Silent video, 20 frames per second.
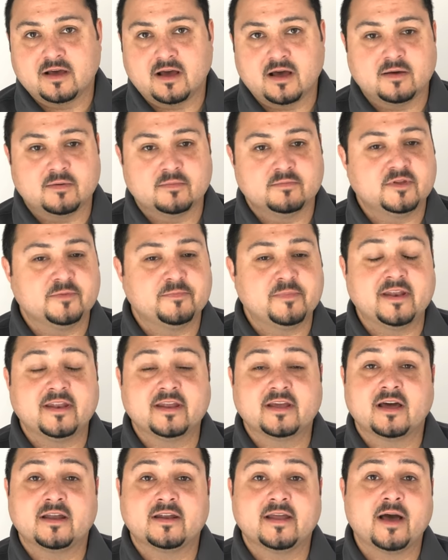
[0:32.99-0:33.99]
Uh,
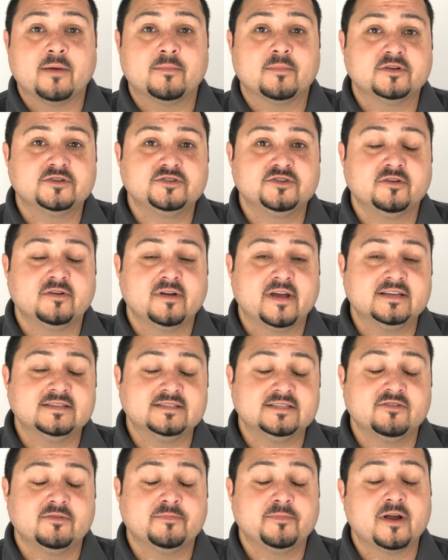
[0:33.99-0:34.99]
depending on how much your
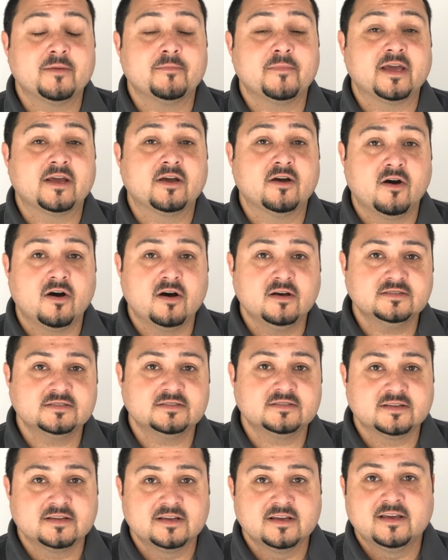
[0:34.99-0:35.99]
AC repair may
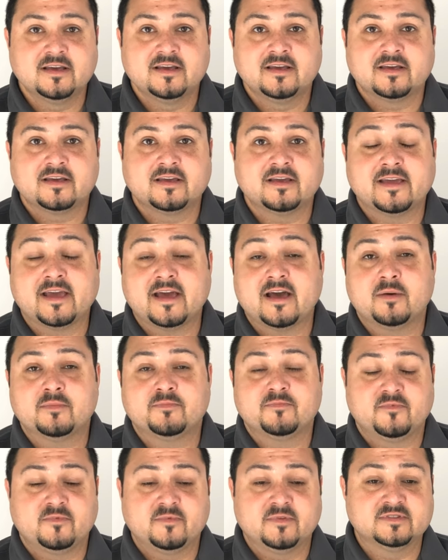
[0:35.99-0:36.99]
cost, you can get
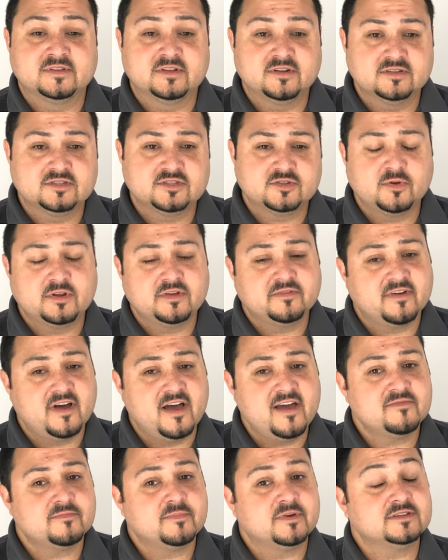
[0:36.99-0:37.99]
as little as
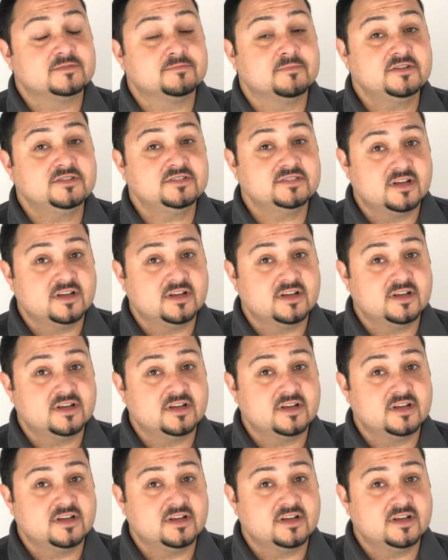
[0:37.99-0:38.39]
25, but as much as